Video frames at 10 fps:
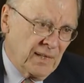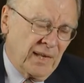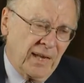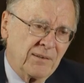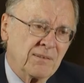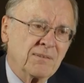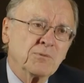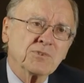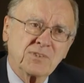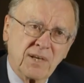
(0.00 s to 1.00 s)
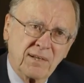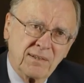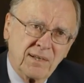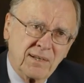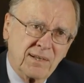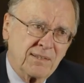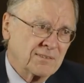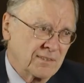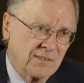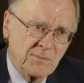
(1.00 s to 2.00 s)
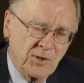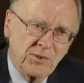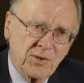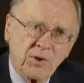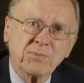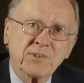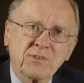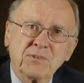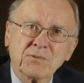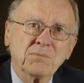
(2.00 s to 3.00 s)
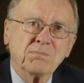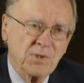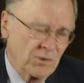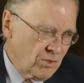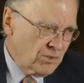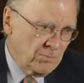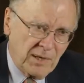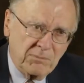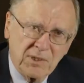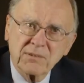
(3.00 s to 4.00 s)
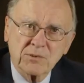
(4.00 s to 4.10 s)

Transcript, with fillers: And it was done at a ceremony open to the local public.